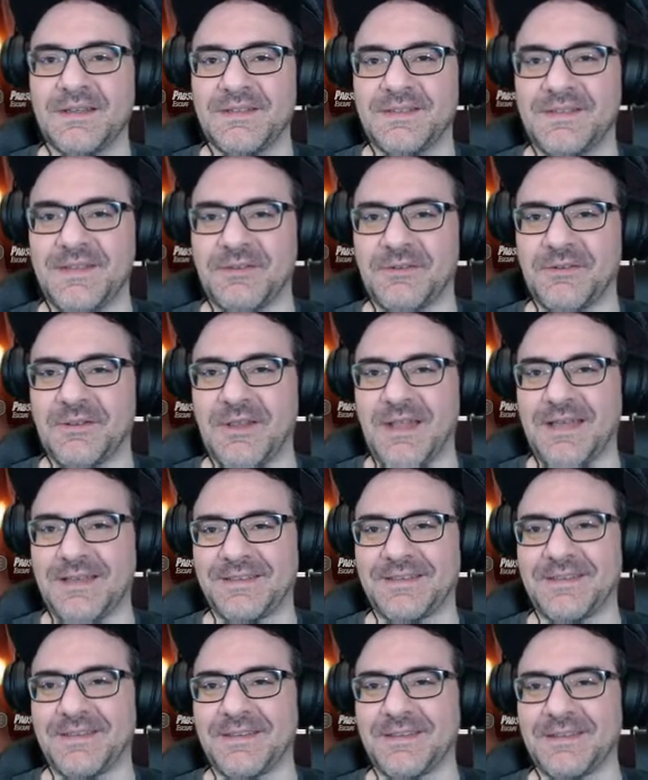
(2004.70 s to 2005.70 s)
Instead of
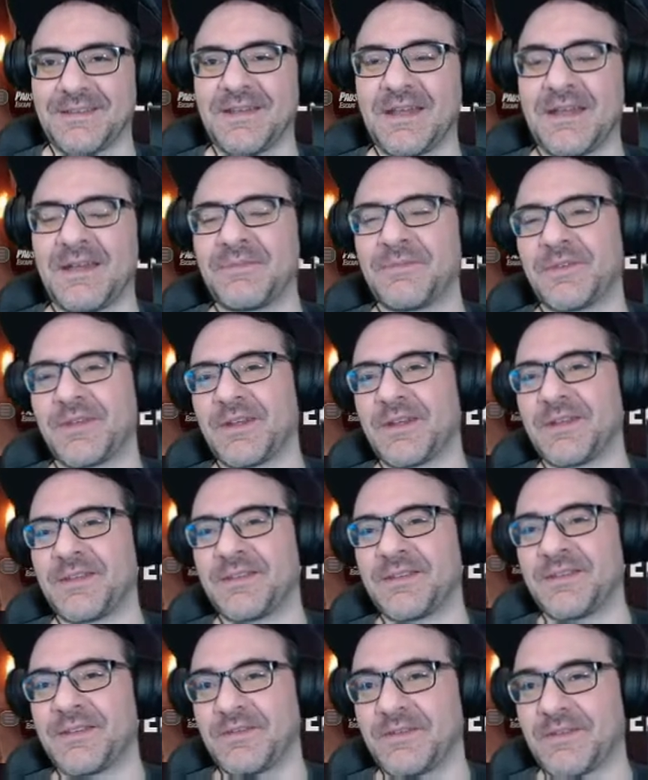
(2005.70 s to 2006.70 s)
Galaxia, I'm sorry,
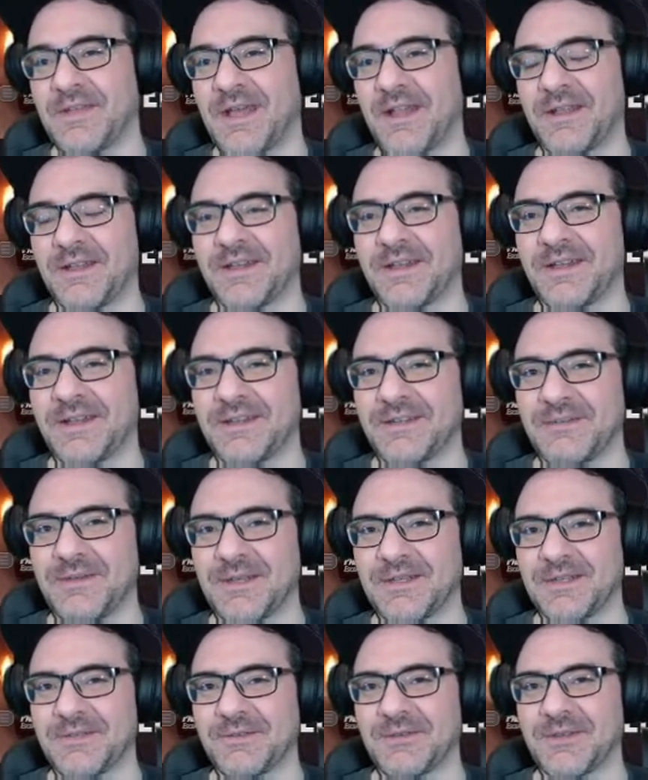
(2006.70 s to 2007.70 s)
instead of Galaga, I had to
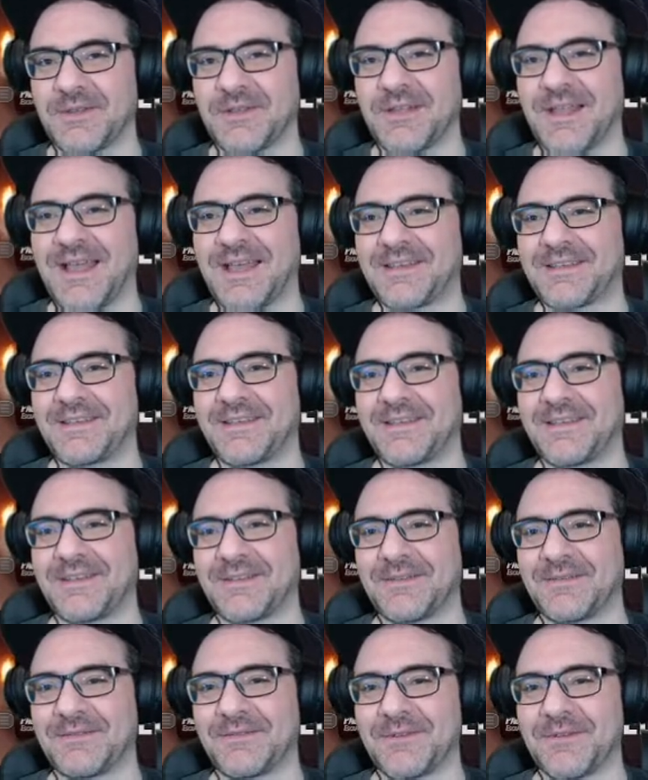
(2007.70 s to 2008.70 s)
make do with
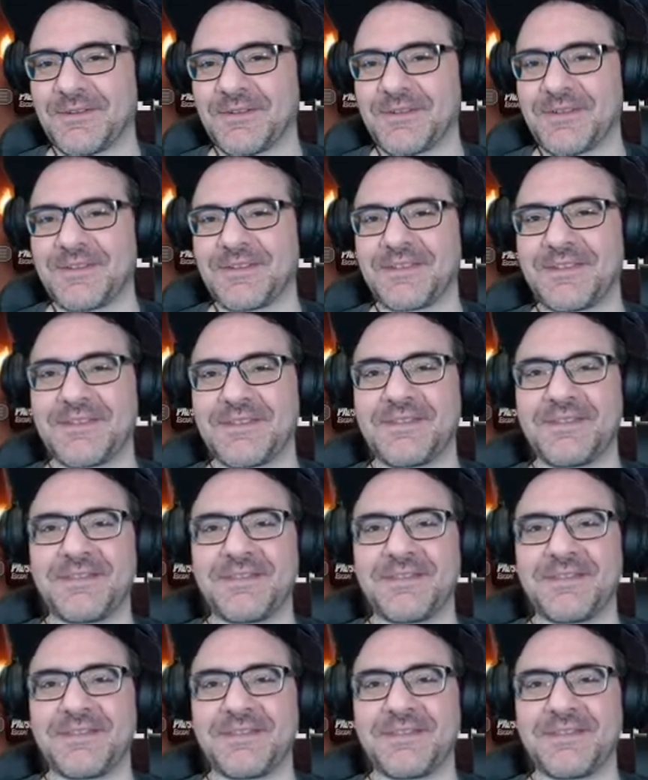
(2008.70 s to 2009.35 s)
Galaxian, for instance.